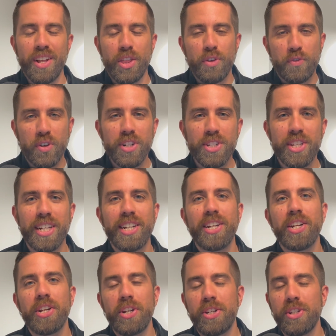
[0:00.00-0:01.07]
The first thing you
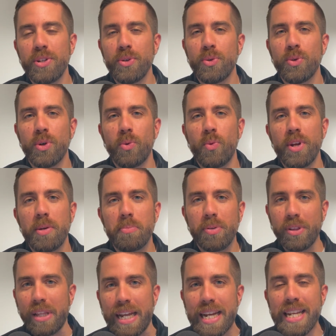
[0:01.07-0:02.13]
need to do when
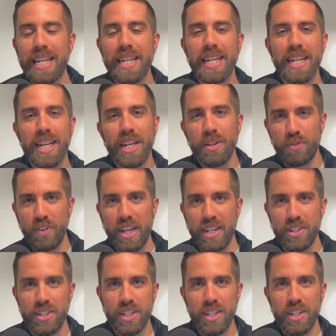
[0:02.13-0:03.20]
planning an
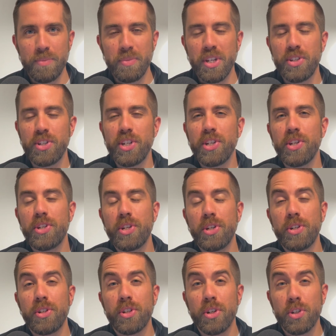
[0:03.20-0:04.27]
event is you need to
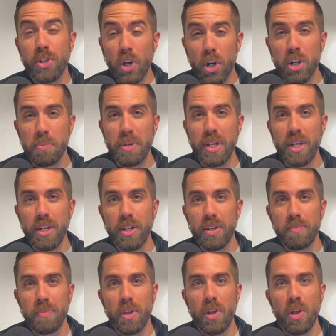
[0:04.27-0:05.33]
determine
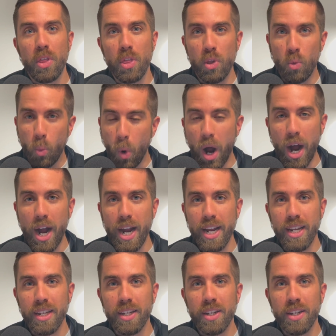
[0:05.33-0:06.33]
the why.